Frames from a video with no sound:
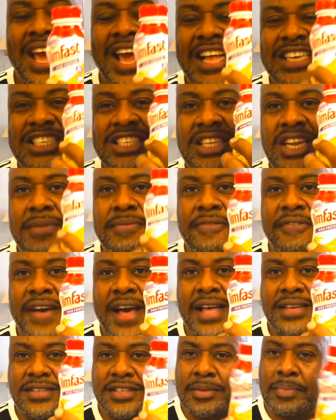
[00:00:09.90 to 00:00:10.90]
It's
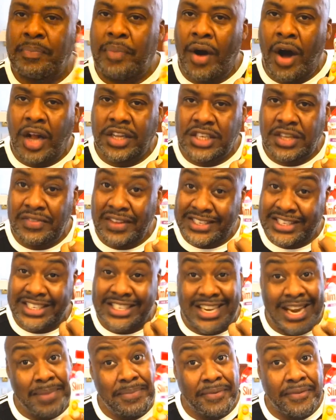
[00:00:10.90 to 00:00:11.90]
SlimFast, part of the
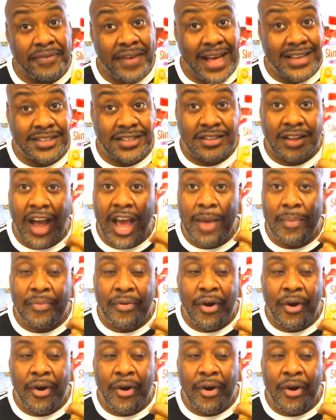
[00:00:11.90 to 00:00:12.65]
SlimFast diet